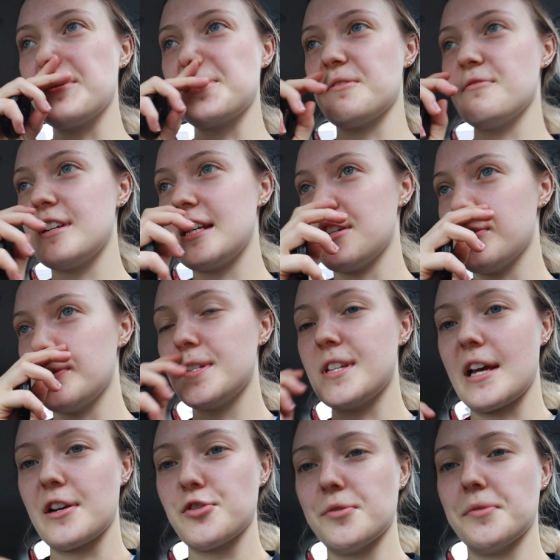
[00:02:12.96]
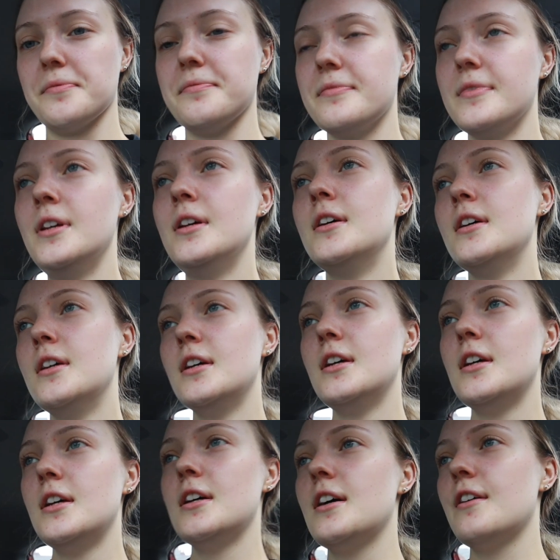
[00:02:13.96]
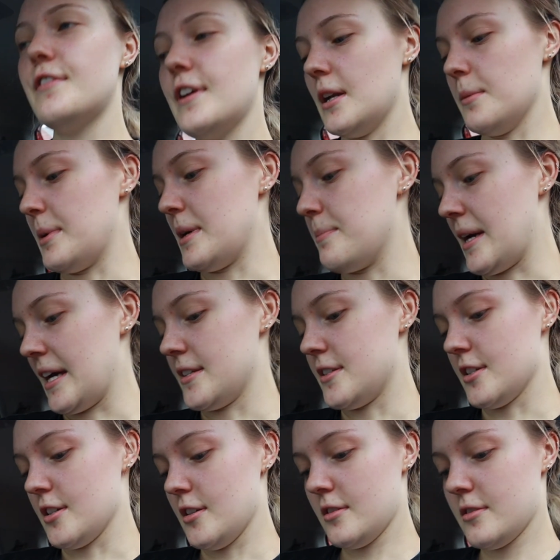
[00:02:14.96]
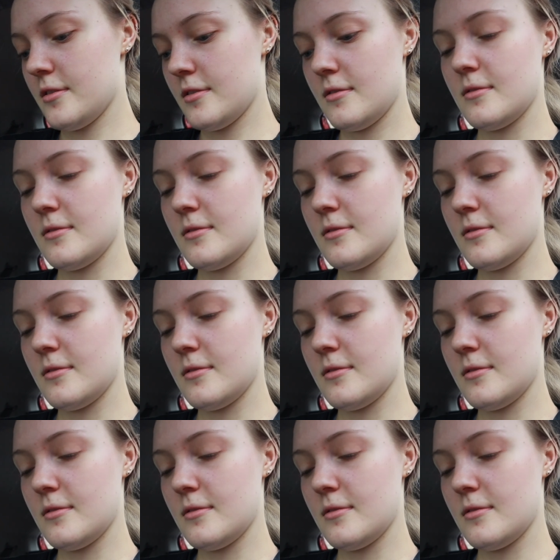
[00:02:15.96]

was a really good session. I feel a bit better.